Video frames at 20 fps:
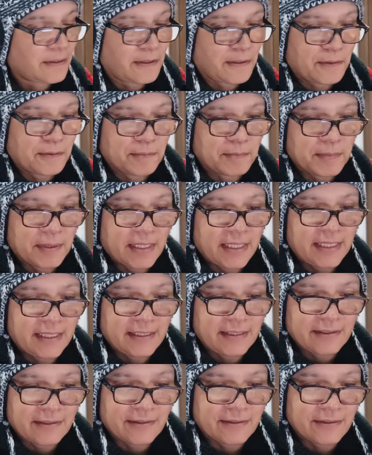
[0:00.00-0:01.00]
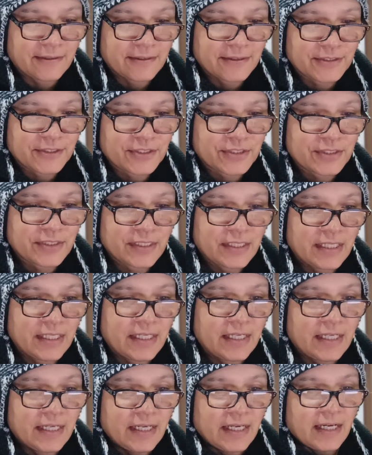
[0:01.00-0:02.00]
Oh my gosh.
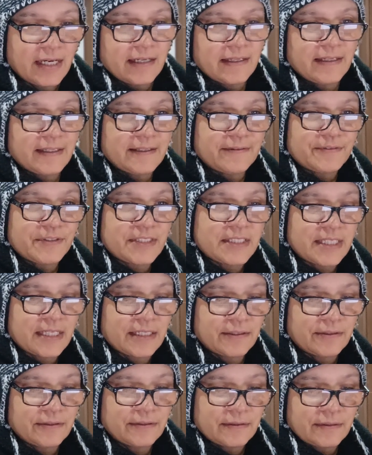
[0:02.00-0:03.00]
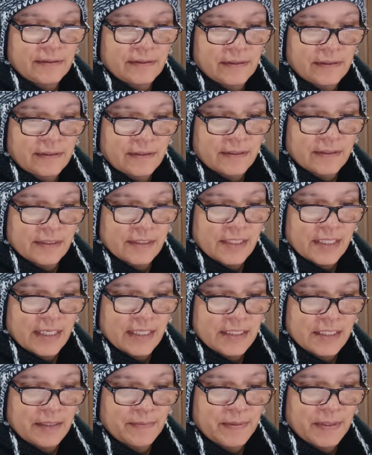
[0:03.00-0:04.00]
I'm gonna have to tell
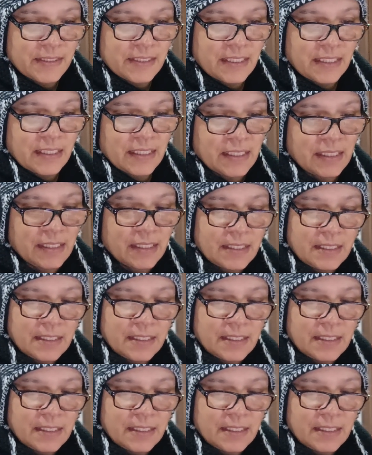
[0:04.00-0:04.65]
ChatGPT.